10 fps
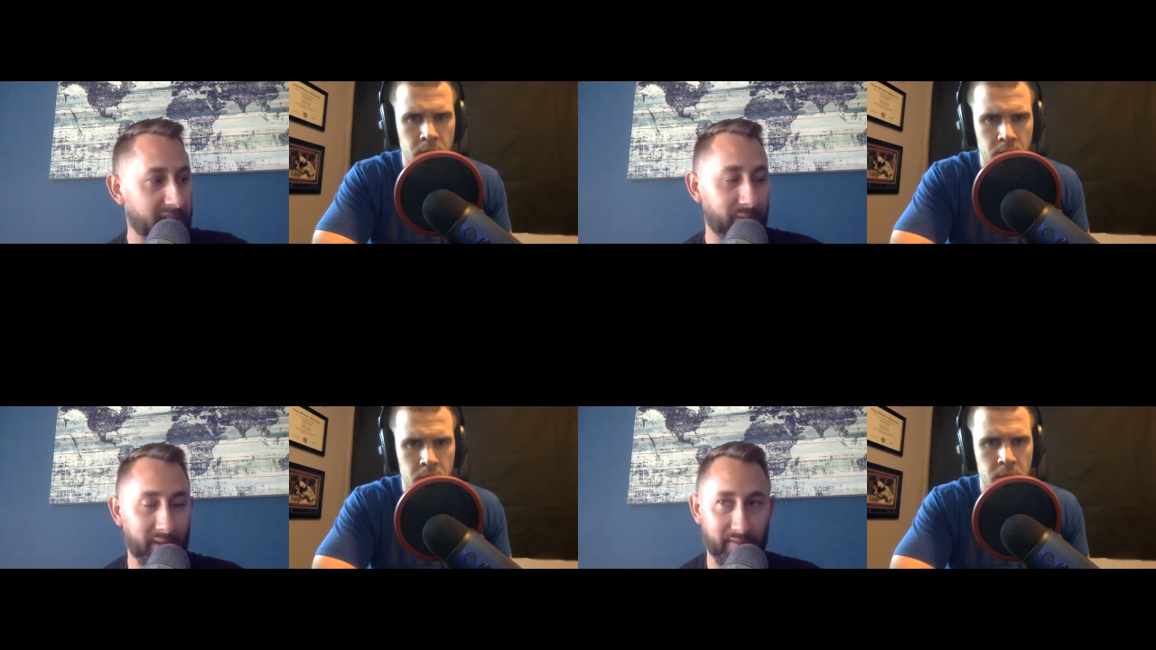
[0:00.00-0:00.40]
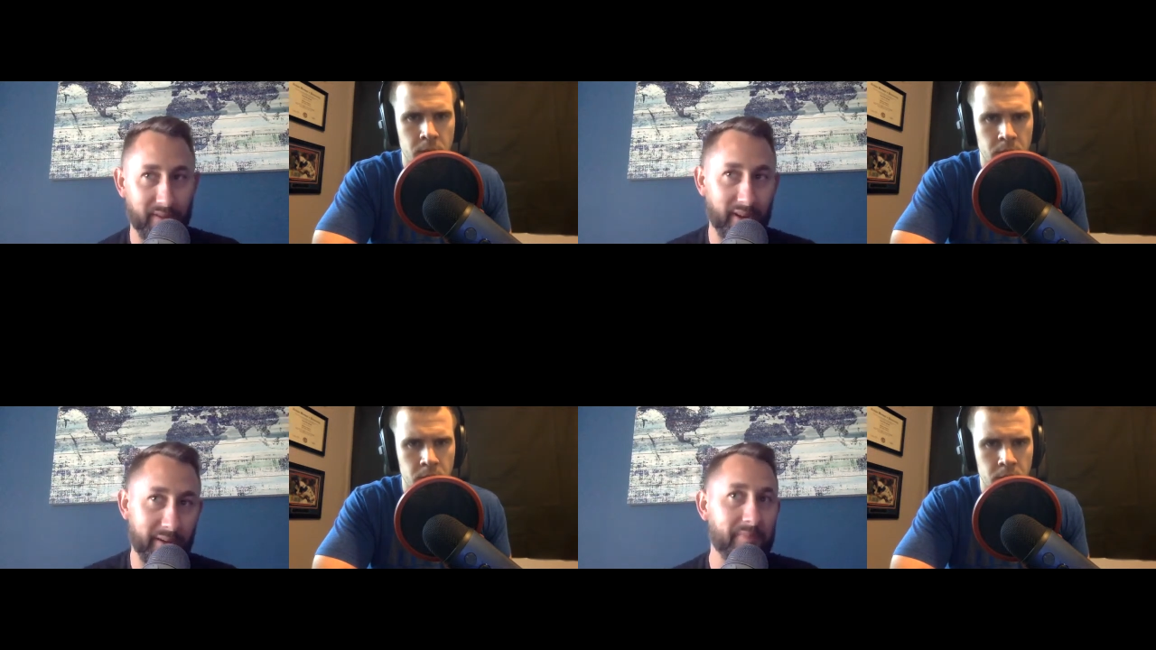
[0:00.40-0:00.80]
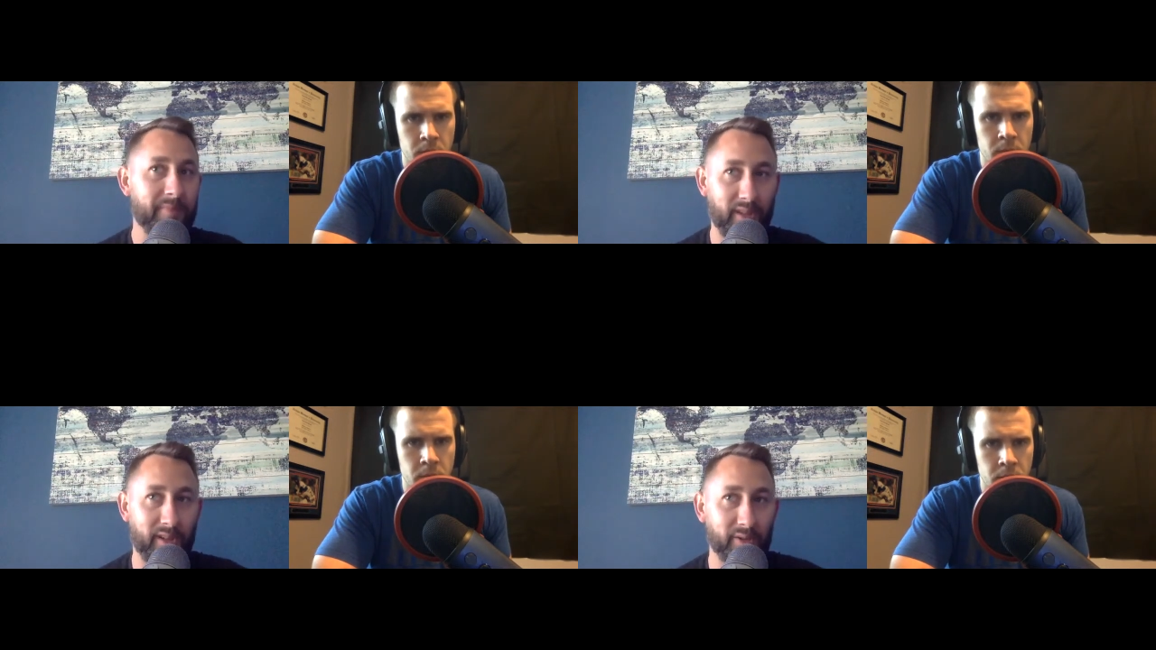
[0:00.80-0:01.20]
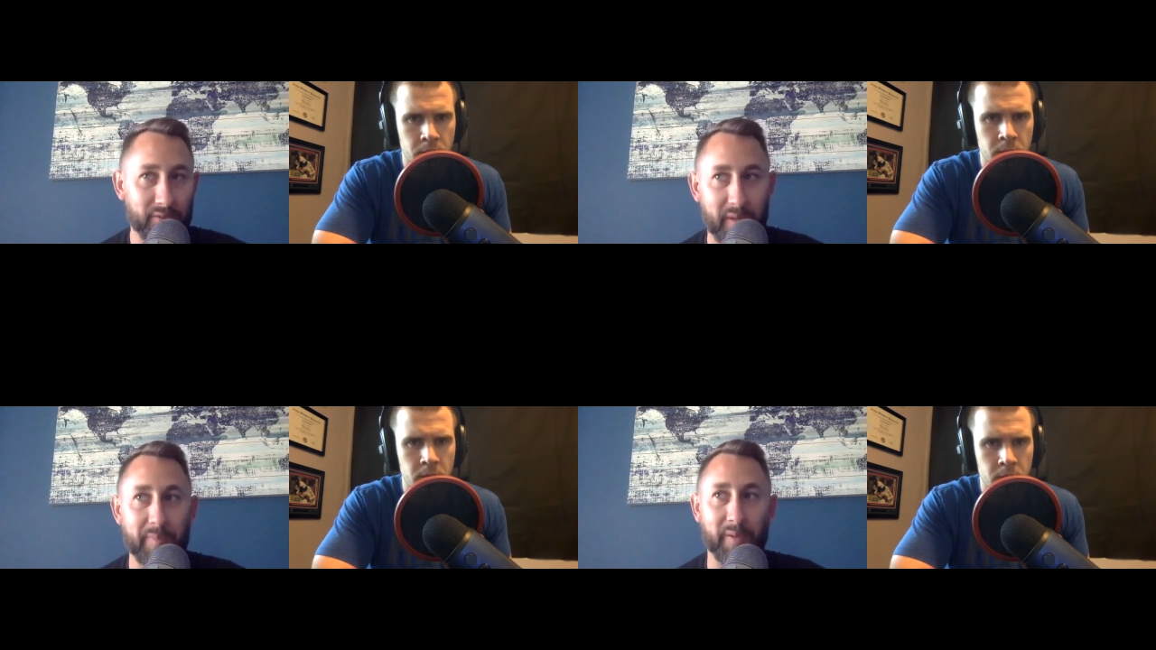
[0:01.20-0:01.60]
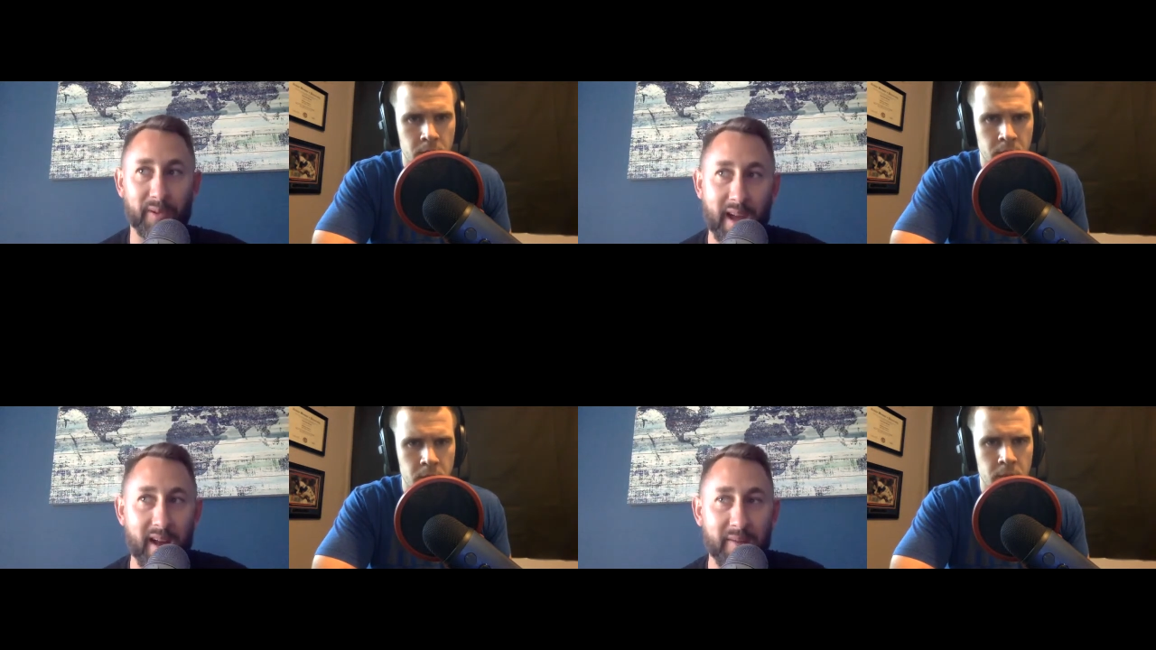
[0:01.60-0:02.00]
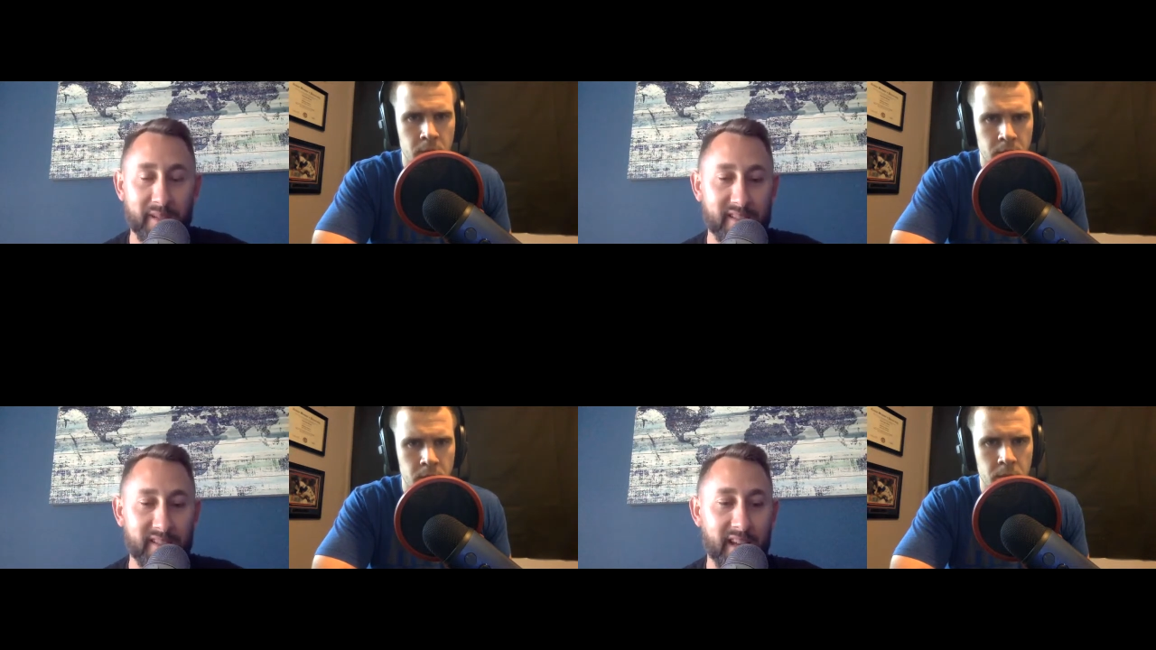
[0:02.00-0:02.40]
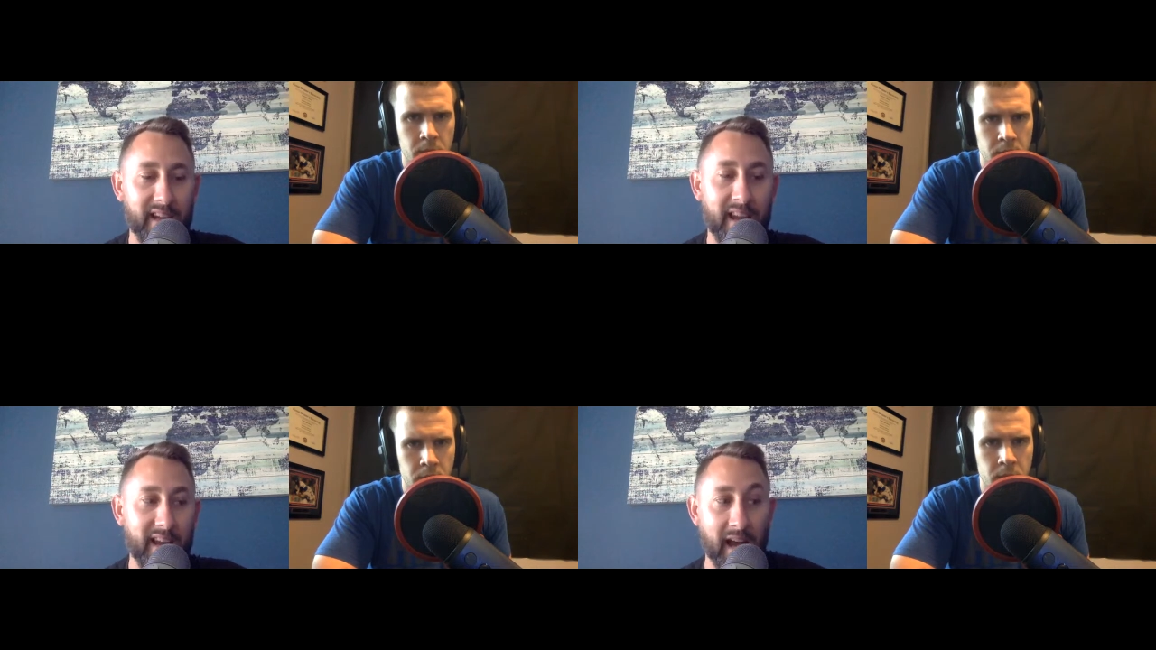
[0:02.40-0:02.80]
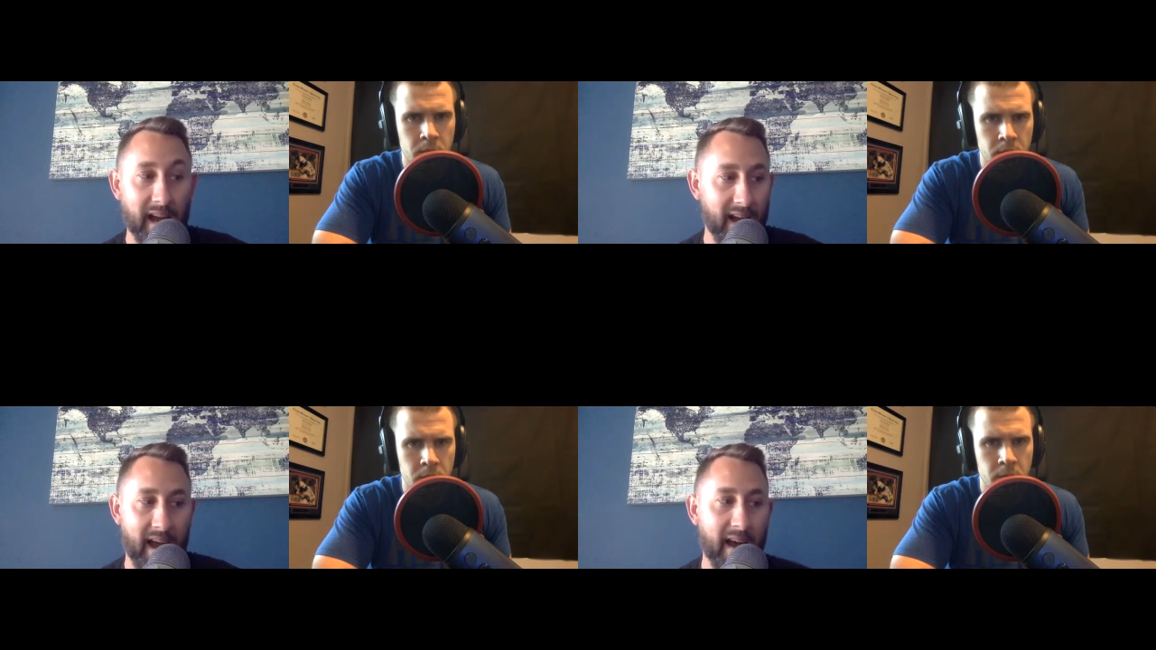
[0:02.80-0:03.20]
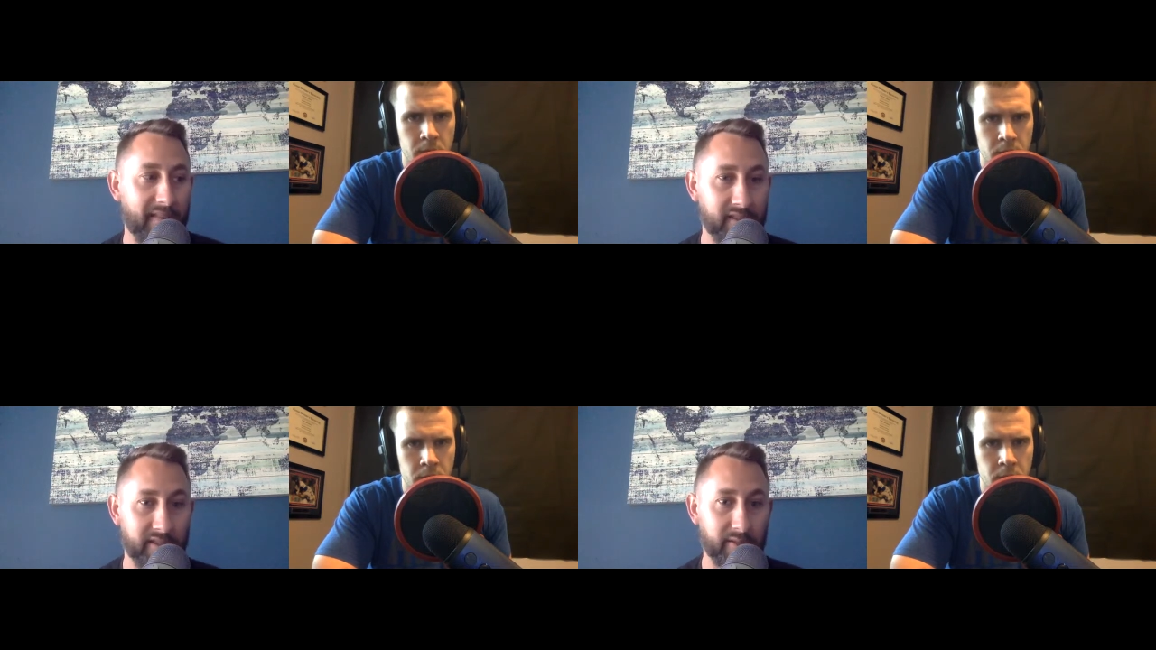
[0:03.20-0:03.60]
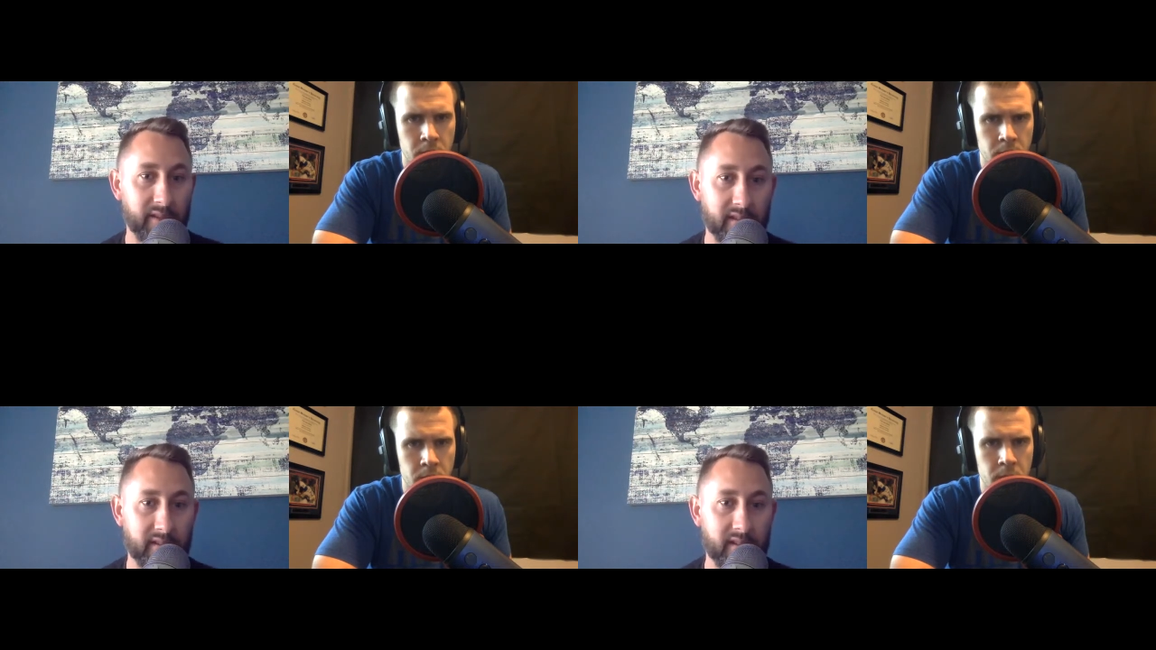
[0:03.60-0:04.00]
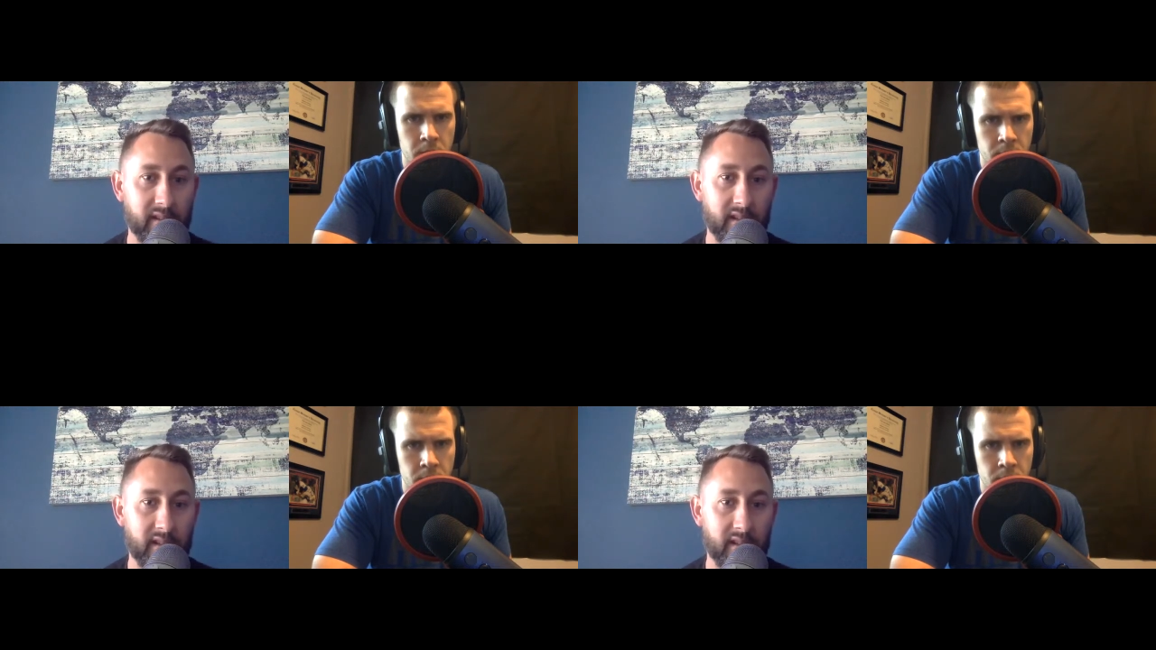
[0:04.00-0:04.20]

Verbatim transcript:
Speaker 1: with very close people around me saying, hey, I, I have to do this.